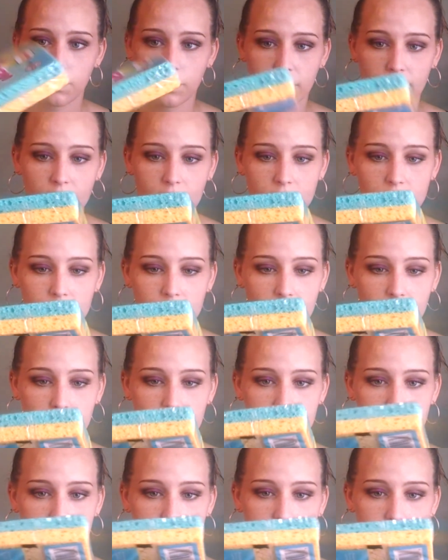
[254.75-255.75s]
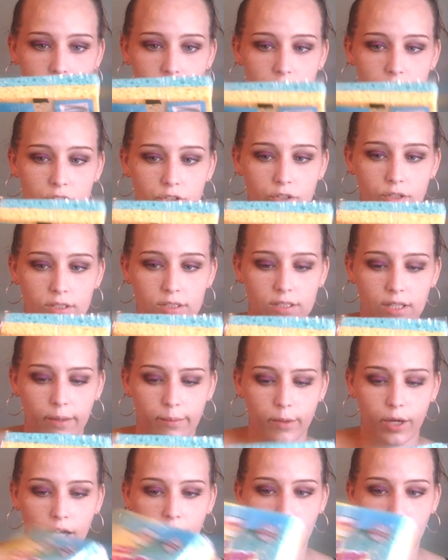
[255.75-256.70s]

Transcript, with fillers: but these are the same